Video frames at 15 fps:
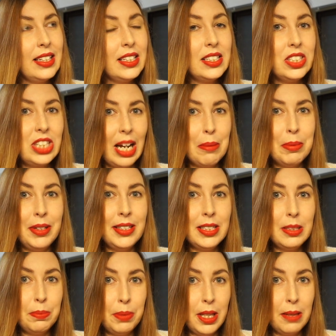Japanese
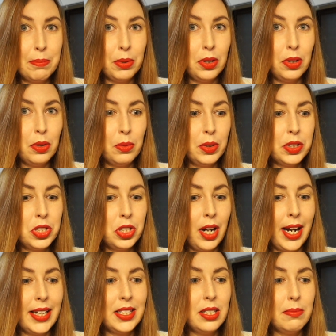people will
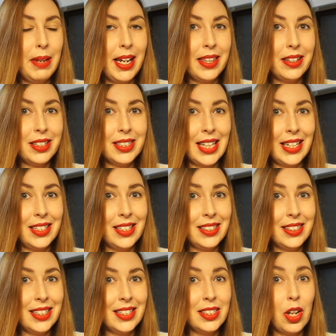try to make their
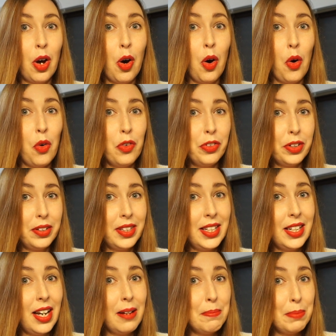sentences overly
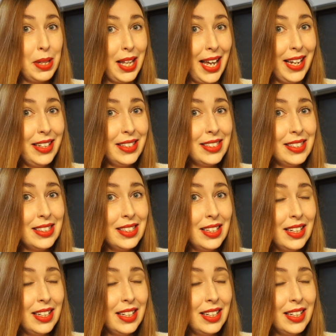complex